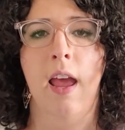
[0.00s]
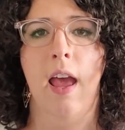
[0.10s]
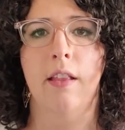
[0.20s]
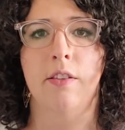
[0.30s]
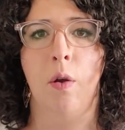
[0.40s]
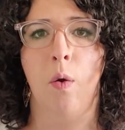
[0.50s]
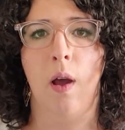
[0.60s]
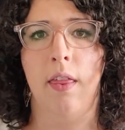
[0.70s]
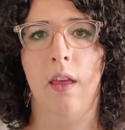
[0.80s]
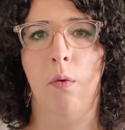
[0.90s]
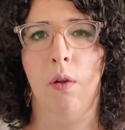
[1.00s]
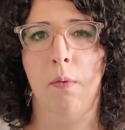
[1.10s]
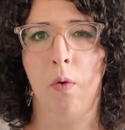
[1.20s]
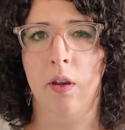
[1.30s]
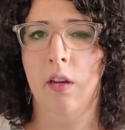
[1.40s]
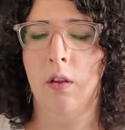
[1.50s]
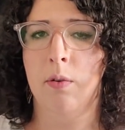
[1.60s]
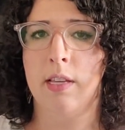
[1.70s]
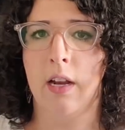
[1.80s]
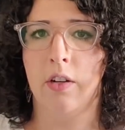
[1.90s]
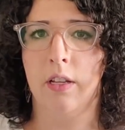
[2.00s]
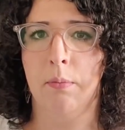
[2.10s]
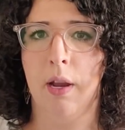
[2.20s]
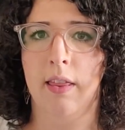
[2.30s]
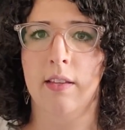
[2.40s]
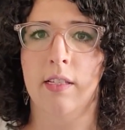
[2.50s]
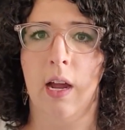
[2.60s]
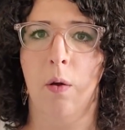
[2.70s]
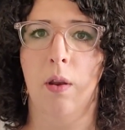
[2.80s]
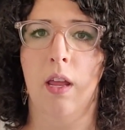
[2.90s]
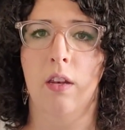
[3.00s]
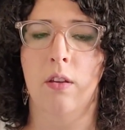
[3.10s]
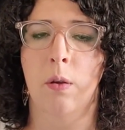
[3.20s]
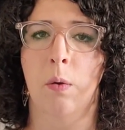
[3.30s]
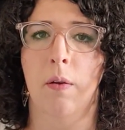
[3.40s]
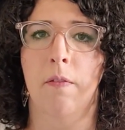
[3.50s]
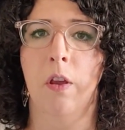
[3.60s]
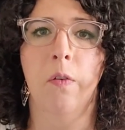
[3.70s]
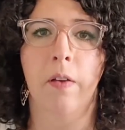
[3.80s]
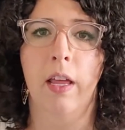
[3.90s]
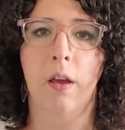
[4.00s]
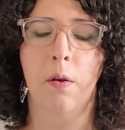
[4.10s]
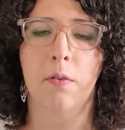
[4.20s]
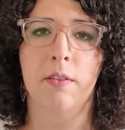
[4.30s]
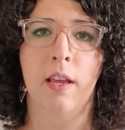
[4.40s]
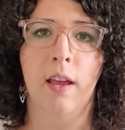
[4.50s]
And so I think what I'm going to do is actually break this down into a few videos.